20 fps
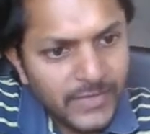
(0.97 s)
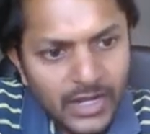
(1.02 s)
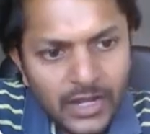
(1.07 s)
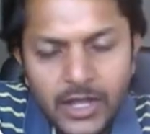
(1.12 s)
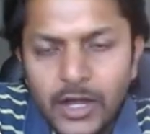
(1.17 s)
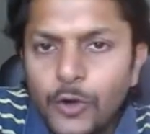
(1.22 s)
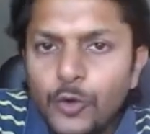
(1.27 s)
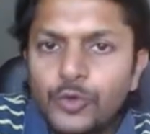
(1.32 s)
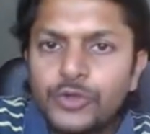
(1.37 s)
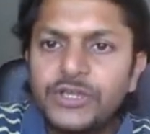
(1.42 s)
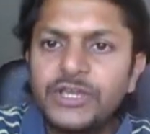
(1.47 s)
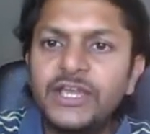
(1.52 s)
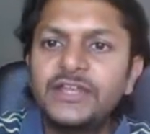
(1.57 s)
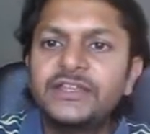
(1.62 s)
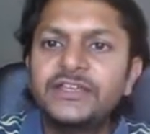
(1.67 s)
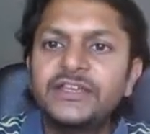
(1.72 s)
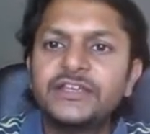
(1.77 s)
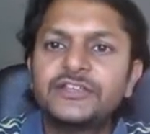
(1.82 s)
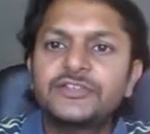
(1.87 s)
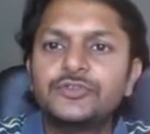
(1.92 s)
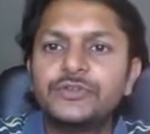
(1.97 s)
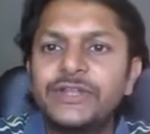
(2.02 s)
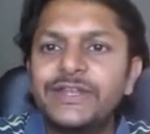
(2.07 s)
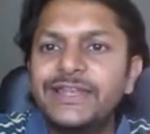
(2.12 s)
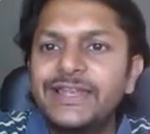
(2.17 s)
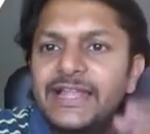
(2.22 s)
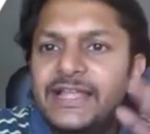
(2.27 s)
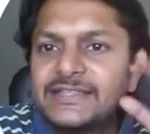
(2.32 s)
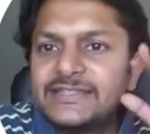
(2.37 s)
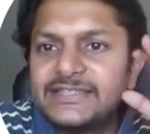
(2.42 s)
Okay, dear
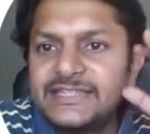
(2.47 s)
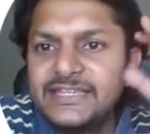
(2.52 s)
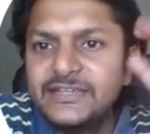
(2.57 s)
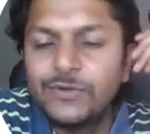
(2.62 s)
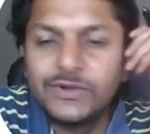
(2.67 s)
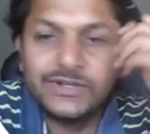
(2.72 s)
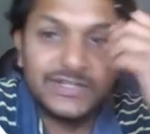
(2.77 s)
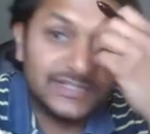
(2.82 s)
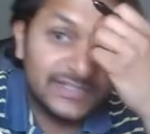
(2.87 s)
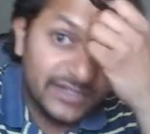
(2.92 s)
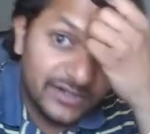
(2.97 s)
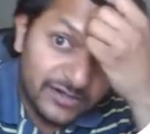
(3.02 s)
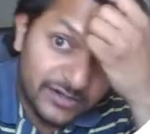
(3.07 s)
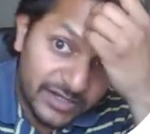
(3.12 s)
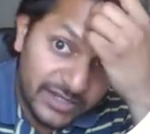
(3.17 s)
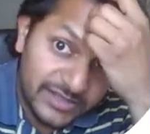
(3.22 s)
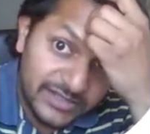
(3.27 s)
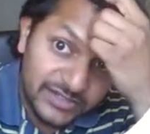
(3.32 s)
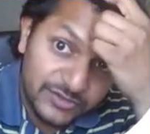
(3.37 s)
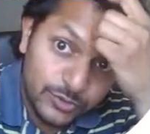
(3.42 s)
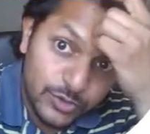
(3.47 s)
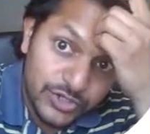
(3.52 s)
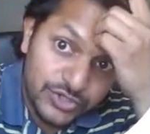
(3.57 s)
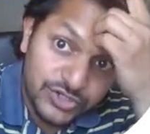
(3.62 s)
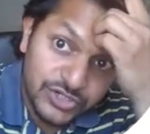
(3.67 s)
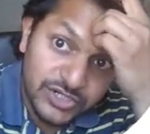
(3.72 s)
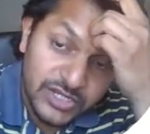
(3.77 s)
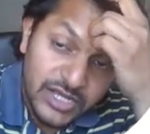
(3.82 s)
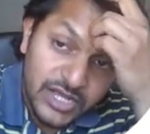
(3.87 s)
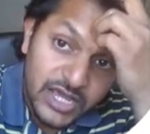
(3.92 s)
student, let's see what is there in this
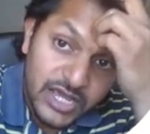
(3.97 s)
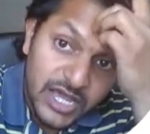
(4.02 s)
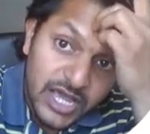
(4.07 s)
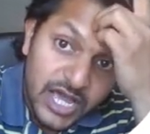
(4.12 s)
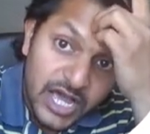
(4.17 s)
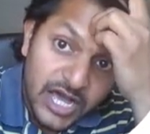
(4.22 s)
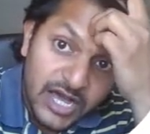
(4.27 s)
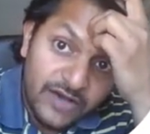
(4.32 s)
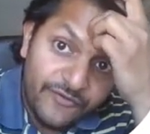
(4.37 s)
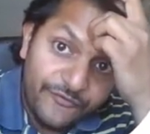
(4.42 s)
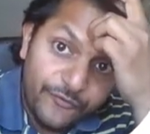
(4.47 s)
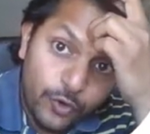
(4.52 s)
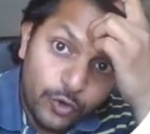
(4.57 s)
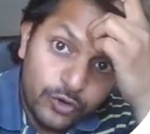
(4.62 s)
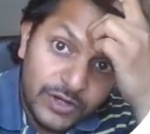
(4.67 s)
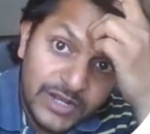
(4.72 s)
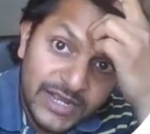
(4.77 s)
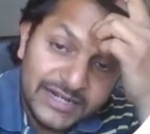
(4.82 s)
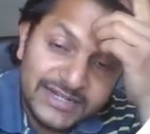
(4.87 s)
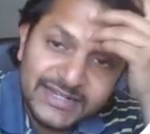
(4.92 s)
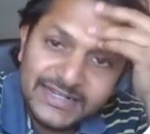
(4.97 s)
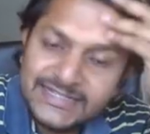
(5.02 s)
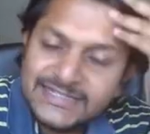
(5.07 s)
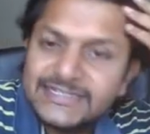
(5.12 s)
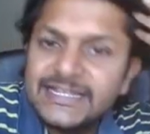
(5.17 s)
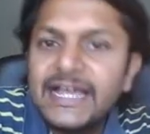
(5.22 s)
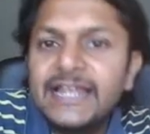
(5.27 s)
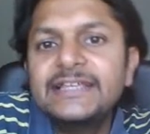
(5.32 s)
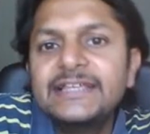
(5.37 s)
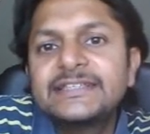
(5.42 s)
question. A photoelectric
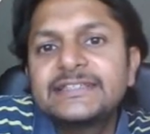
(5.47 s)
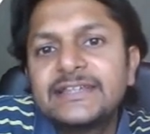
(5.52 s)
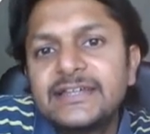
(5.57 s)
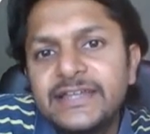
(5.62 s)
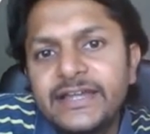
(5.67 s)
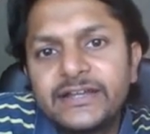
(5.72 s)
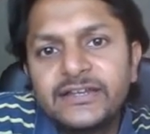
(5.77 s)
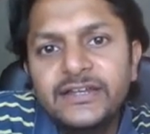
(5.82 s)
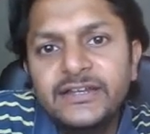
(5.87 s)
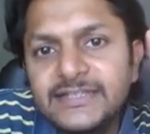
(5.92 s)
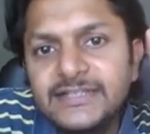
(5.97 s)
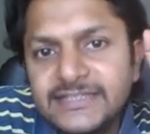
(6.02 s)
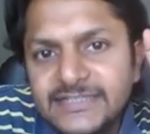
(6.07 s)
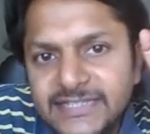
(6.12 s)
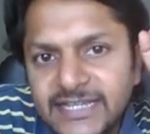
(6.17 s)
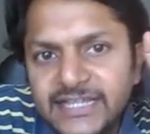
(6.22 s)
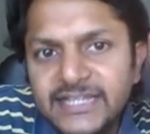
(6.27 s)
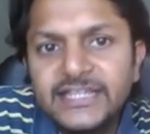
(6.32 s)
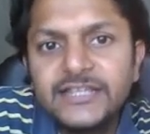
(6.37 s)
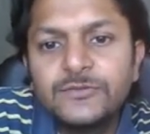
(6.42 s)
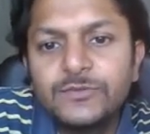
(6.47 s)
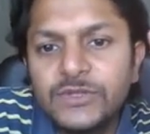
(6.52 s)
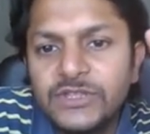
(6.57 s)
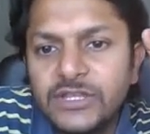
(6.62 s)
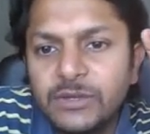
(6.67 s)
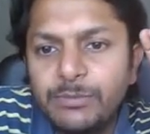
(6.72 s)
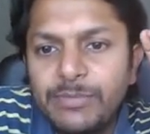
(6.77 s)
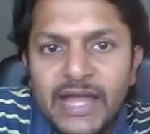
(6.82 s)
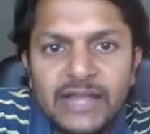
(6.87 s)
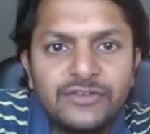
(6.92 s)
cell is connected in series with
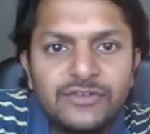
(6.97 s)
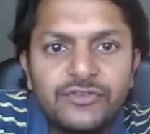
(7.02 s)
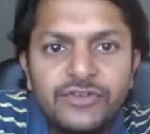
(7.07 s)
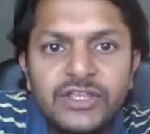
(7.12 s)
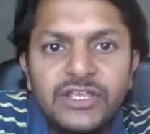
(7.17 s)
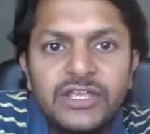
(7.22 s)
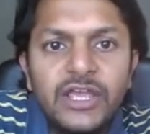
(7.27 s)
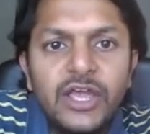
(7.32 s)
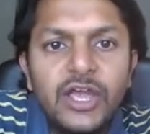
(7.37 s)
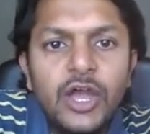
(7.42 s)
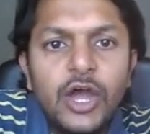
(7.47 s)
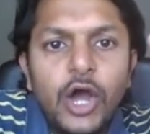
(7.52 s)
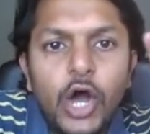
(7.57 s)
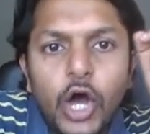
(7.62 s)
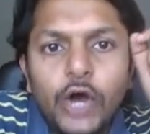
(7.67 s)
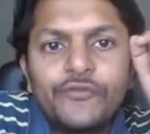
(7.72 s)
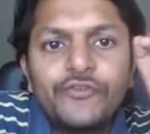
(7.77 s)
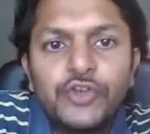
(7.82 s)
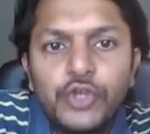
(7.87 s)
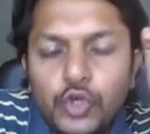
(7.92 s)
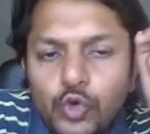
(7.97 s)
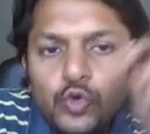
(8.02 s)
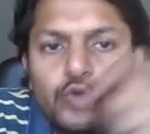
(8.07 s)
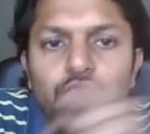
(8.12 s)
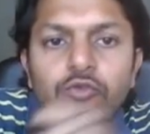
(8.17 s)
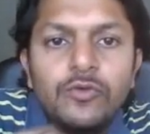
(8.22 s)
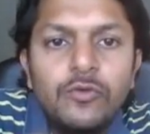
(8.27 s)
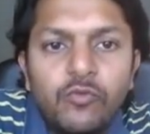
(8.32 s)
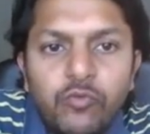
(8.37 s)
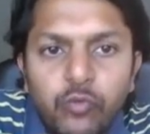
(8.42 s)
a battery of
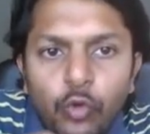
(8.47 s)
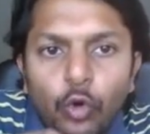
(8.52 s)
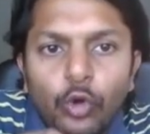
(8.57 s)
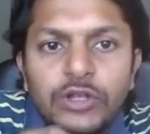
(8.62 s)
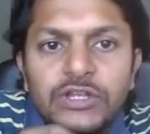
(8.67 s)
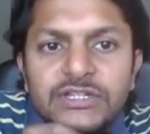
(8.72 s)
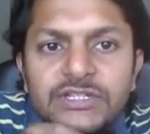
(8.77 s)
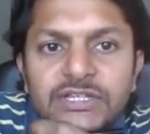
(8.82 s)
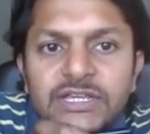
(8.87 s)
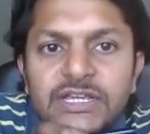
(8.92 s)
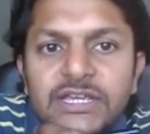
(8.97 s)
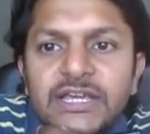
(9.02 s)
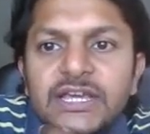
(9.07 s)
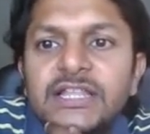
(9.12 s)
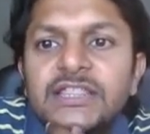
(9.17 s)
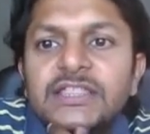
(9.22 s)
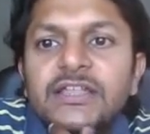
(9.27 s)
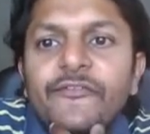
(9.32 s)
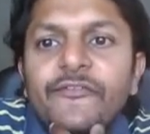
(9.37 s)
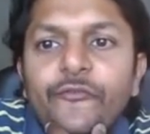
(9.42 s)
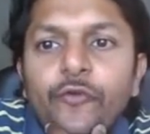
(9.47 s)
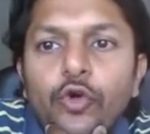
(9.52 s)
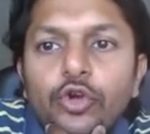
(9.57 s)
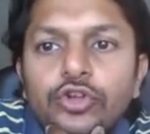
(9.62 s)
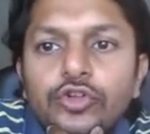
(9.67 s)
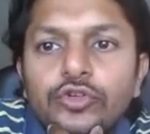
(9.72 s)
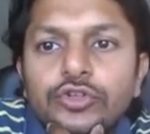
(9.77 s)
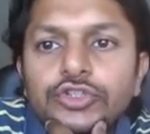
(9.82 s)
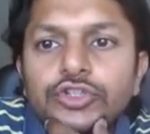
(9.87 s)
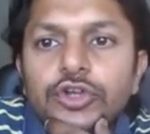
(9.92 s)
2 volts. The
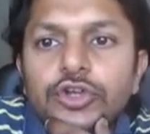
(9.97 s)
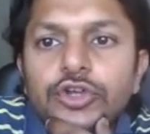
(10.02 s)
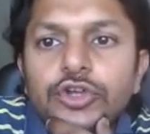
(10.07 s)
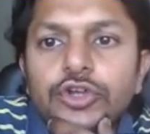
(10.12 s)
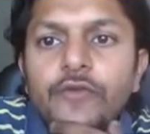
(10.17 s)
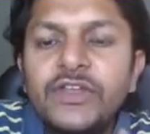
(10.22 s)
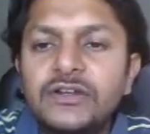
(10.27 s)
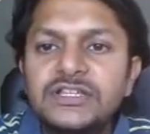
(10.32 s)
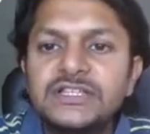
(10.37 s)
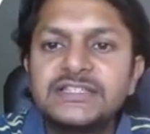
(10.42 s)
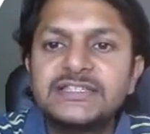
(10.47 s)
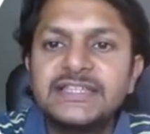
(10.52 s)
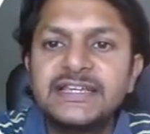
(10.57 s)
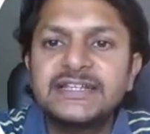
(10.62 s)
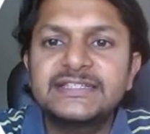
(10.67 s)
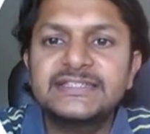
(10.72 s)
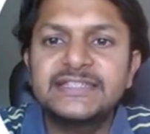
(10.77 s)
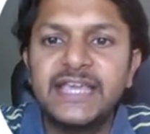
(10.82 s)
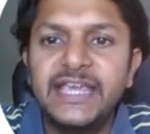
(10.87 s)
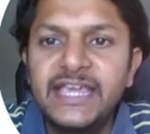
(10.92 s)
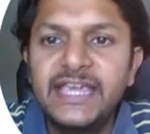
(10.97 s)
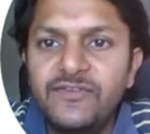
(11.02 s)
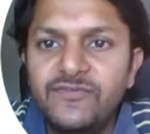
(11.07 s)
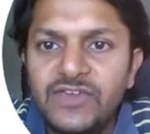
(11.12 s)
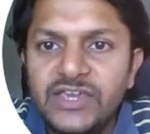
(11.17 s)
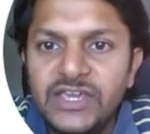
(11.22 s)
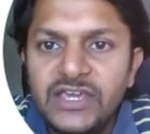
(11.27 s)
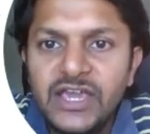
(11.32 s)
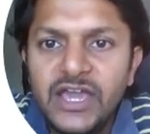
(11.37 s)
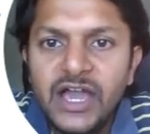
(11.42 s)
photons of 6
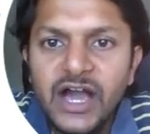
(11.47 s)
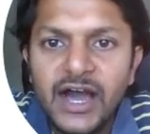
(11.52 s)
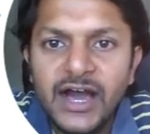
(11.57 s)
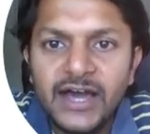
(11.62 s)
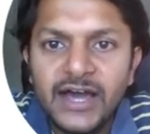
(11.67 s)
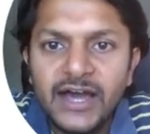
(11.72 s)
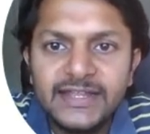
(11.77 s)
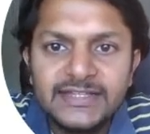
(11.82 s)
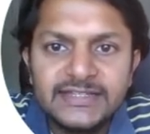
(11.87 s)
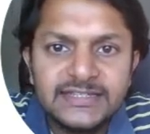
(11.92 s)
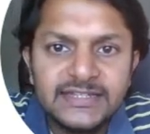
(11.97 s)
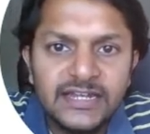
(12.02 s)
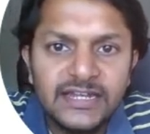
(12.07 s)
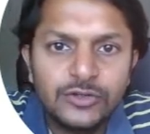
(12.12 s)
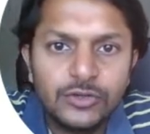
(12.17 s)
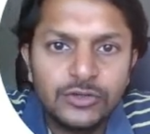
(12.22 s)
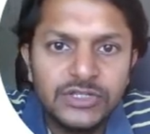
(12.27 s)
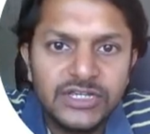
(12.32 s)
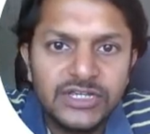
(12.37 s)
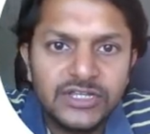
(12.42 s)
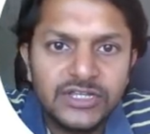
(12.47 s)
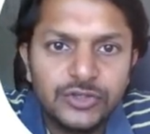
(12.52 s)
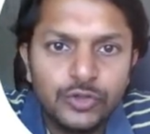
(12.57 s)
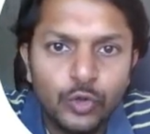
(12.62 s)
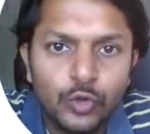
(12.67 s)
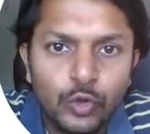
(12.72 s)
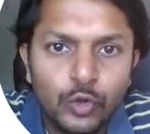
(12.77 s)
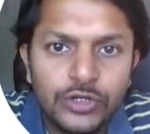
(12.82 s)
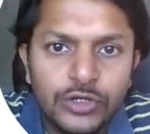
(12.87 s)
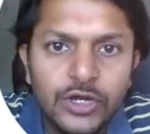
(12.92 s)
eV are incident on the
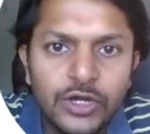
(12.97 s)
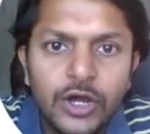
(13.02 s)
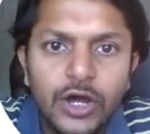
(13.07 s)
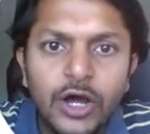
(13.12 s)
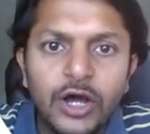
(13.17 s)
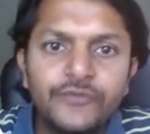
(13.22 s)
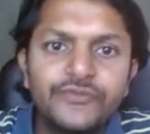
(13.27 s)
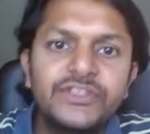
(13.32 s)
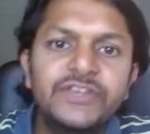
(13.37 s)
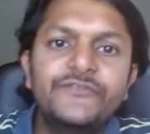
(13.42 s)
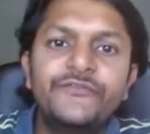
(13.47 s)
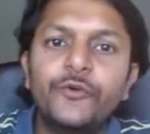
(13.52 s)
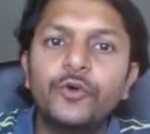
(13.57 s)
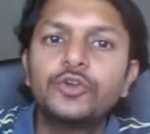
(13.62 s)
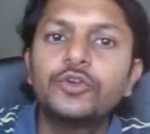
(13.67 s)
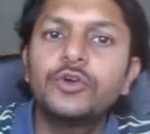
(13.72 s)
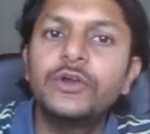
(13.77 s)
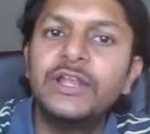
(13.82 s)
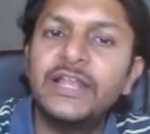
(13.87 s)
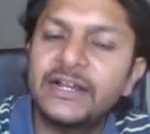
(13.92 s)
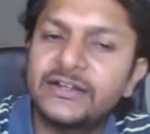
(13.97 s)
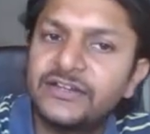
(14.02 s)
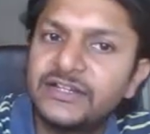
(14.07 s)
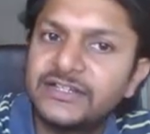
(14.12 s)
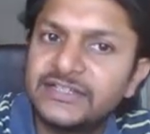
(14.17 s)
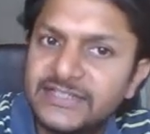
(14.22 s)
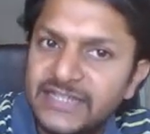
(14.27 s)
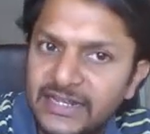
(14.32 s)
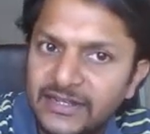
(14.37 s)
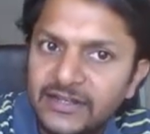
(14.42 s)
cathode of the photoelectric
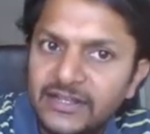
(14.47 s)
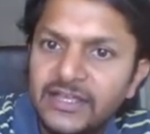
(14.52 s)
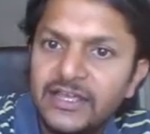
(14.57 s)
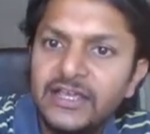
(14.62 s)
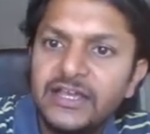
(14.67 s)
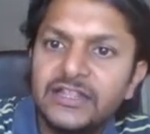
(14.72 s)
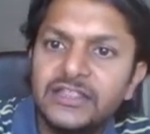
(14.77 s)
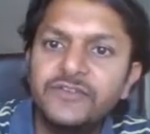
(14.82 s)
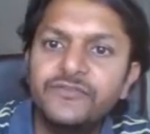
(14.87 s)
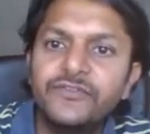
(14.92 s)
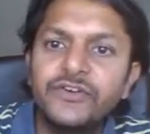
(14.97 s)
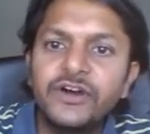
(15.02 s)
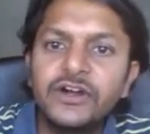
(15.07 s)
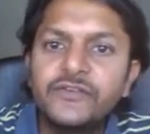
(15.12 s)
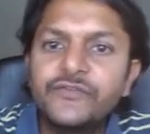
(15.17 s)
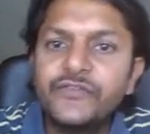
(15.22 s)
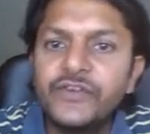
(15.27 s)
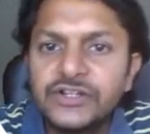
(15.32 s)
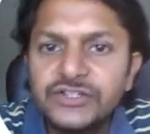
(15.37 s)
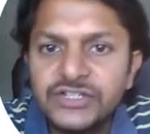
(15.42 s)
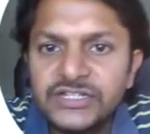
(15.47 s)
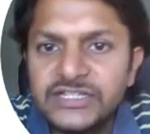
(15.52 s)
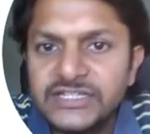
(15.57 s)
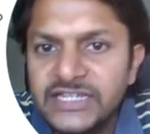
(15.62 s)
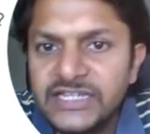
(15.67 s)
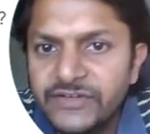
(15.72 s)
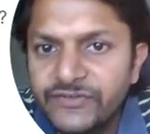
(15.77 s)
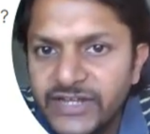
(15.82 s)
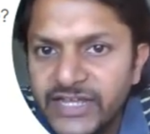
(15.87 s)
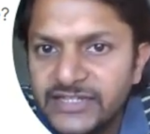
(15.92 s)
cell. The work function is
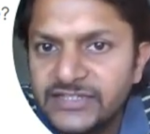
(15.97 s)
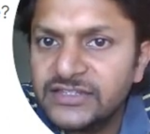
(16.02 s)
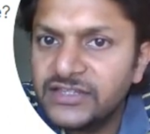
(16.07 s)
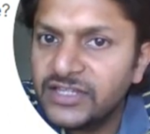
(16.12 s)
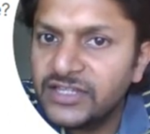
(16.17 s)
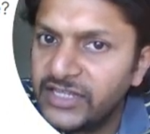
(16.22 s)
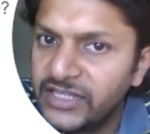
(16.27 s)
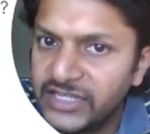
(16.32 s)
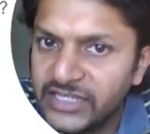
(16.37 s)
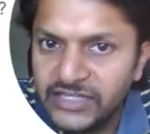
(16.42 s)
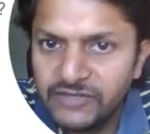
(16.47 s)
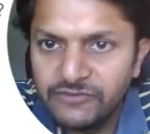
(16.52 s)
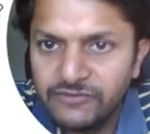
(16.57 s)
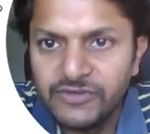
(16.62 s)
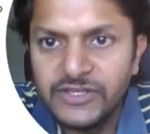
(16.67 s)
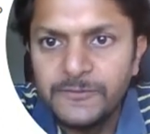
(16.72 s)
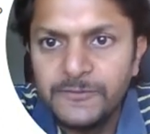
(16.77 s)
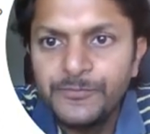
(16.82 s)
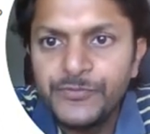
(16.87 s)
given as 3 eV.